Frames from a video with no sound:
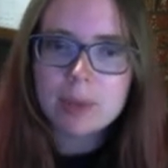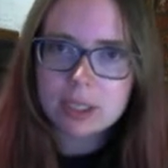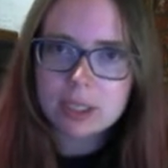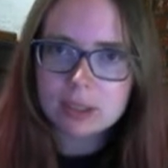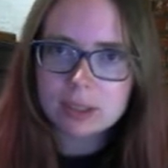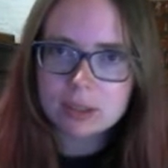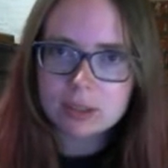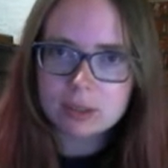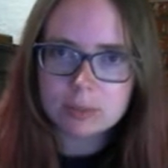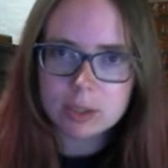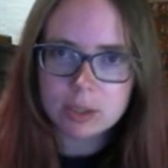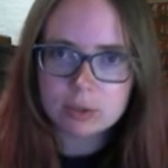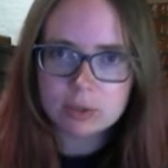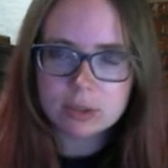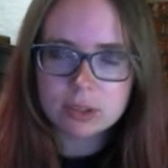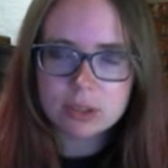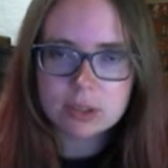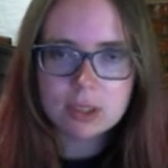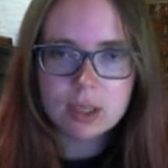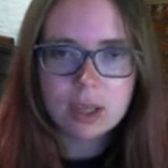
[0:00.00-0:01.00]
Mindless
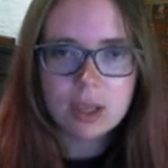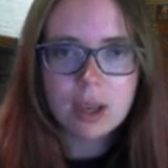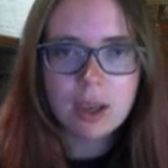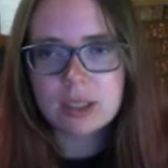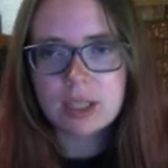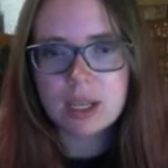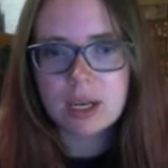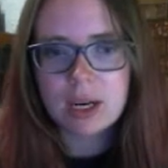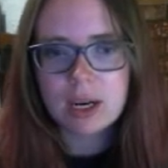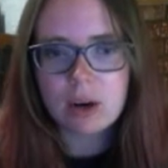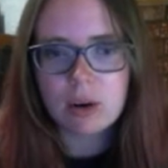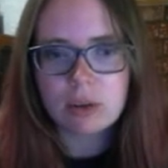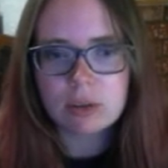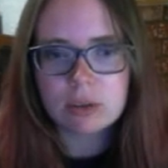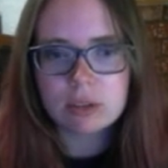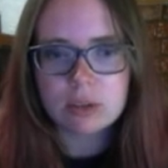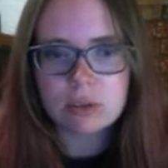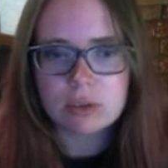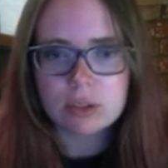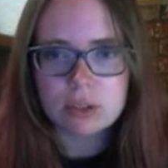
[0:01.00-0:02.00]
Muse. And then I
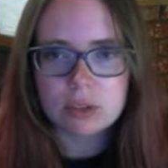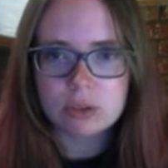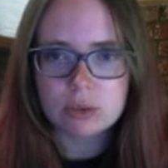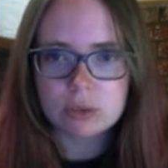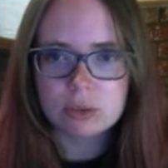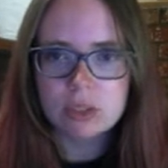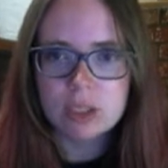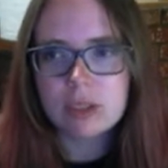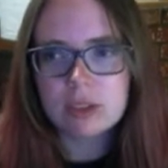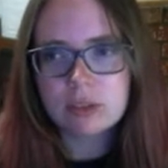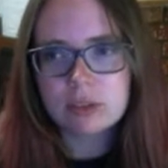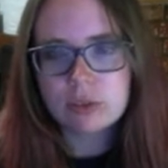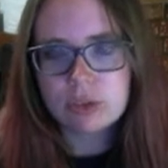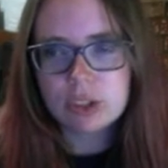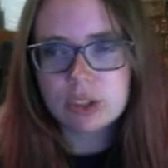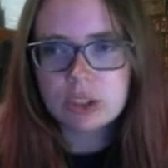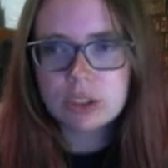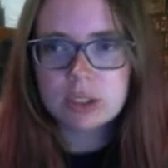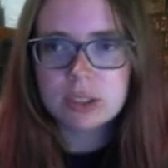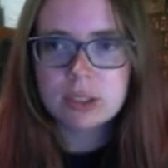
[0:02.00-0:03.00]
also do
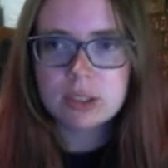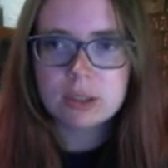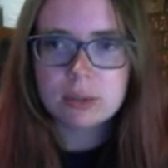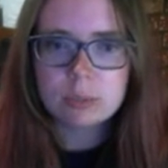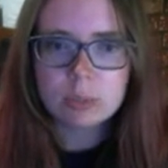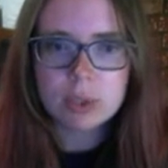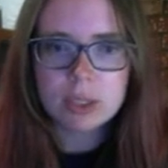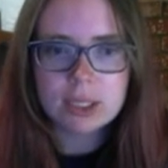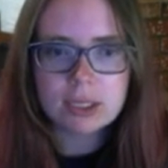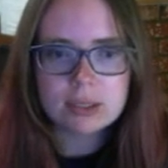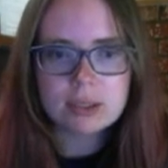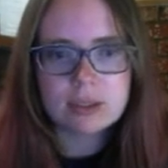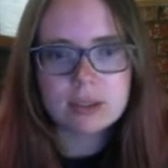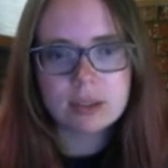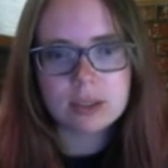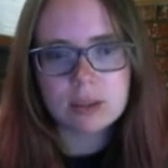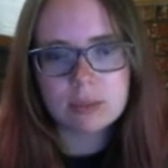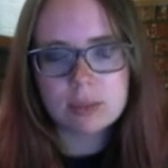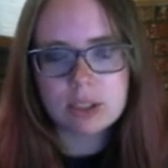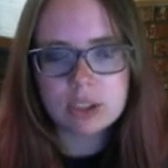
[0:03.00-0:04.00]
illustrations and prints
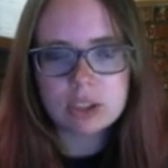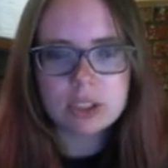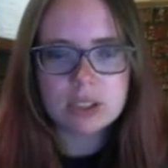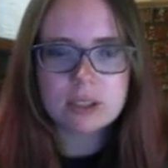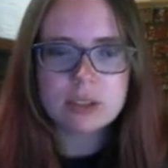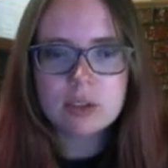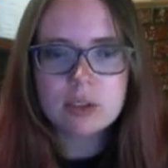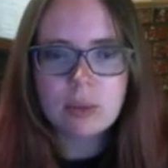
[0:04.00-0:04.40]
and commissions.